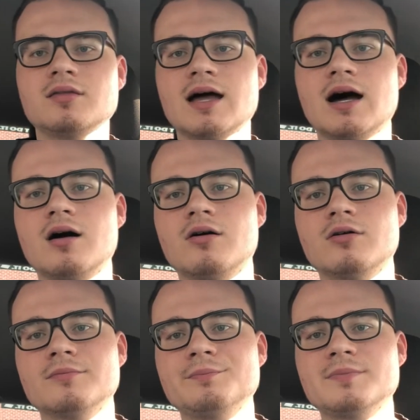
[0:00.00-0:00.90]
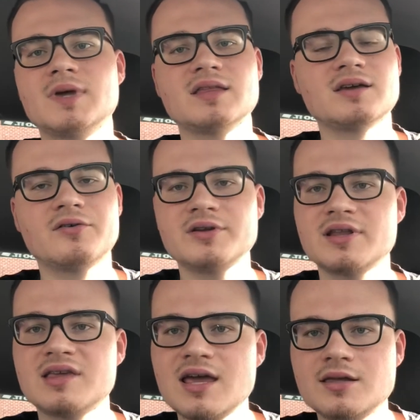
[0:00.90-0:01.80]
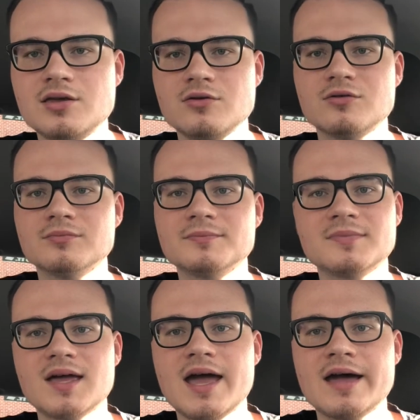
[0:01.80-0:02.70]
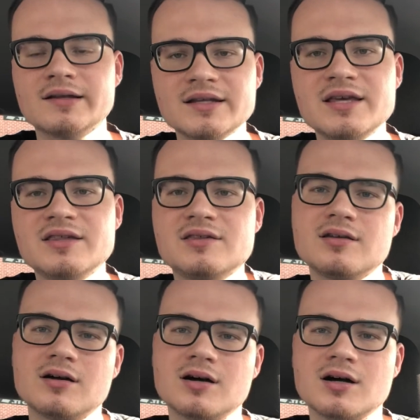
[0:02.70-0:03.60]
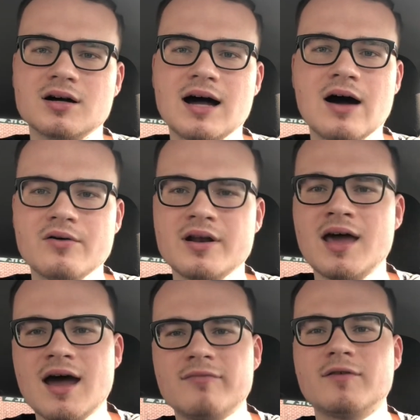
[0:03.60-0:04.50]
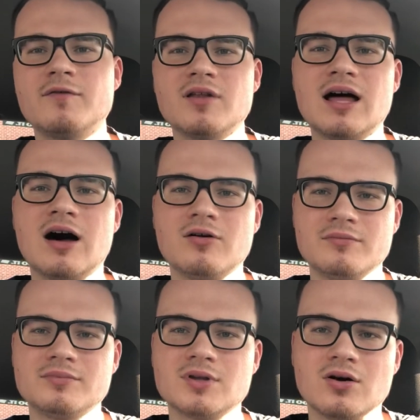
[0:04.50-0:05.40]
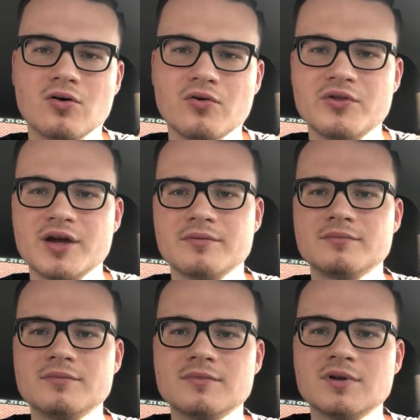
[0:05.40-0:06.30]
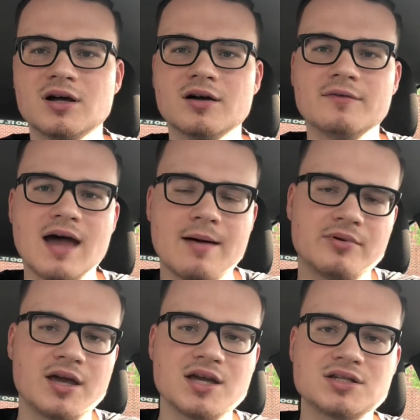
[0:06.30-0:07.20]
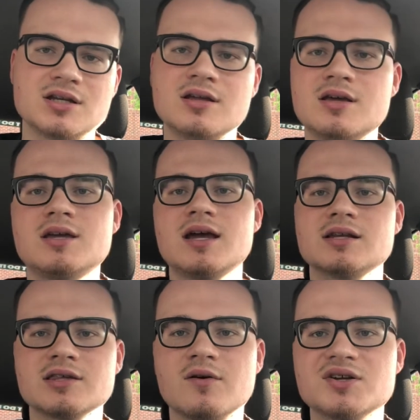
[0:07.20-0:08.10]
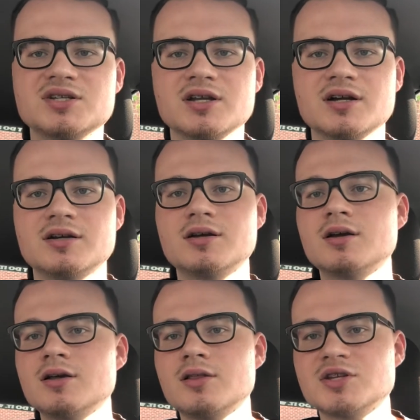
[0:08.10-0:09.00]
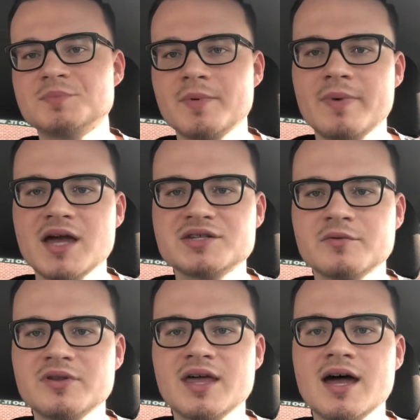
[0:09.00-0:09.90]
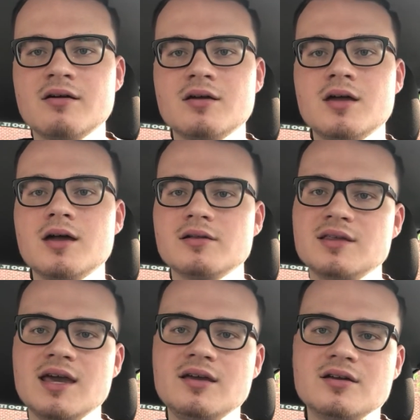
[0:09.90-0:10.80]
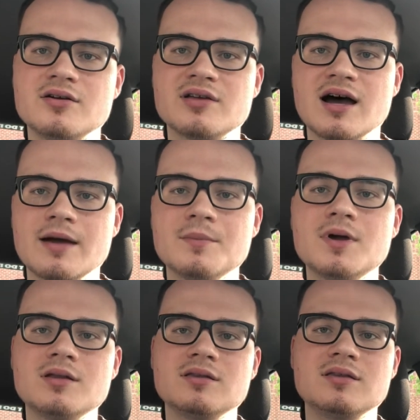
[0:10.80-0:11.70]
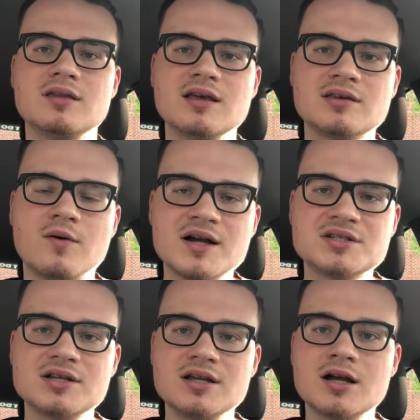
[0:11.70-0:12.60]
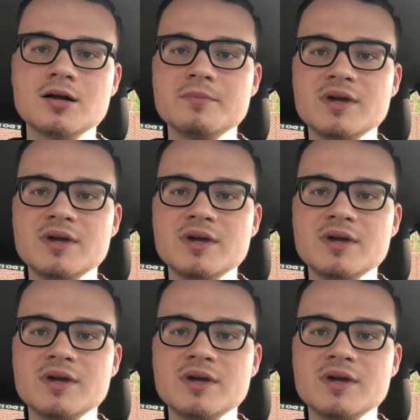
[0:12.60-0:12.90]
Now, it's going to take you at least an hour and a half to fill out the whole thing, the application and this questionnaire. So just be patient with that and take your time. This questionnaire